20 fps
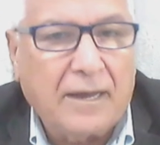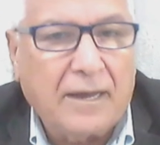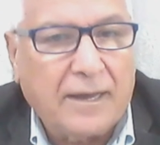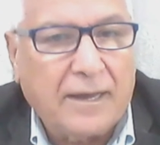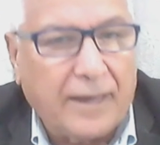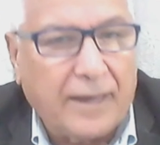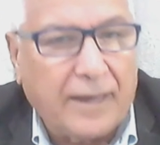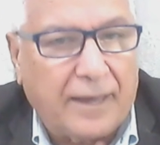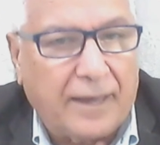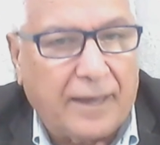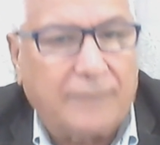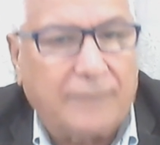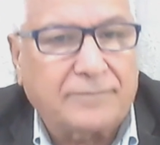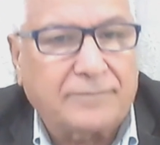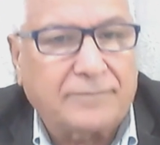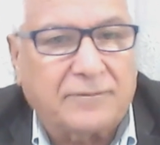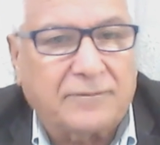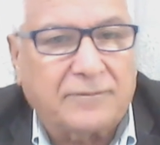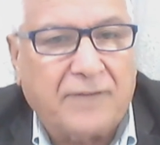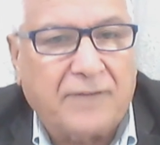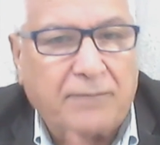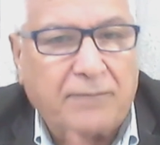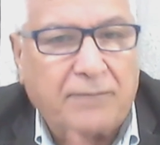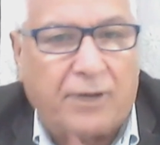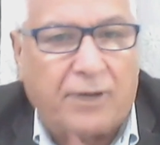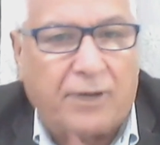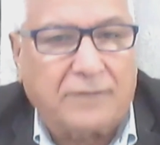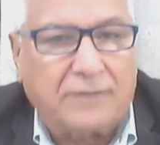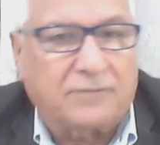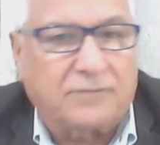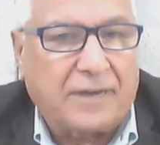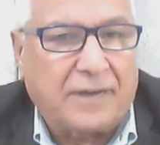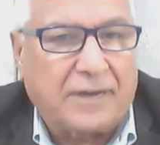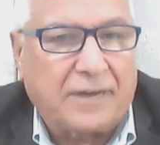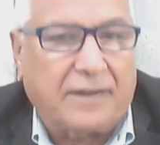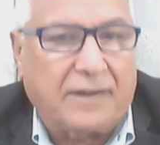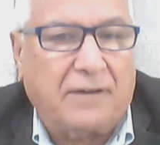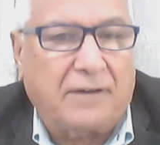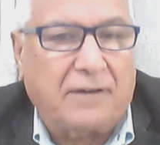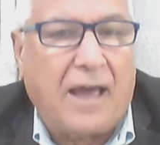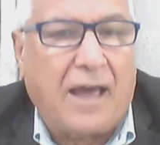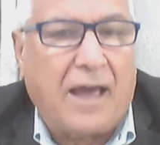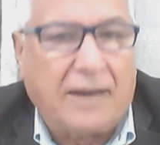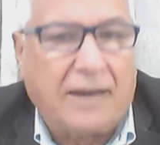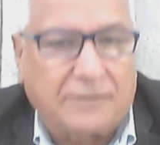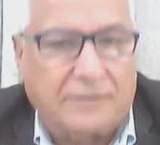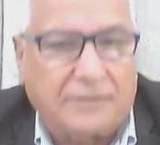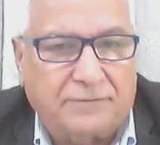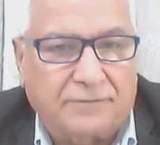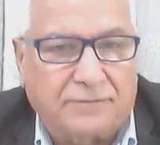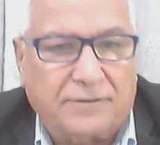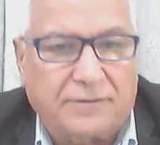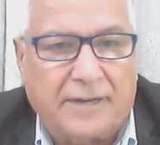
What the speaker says: vibrant, very active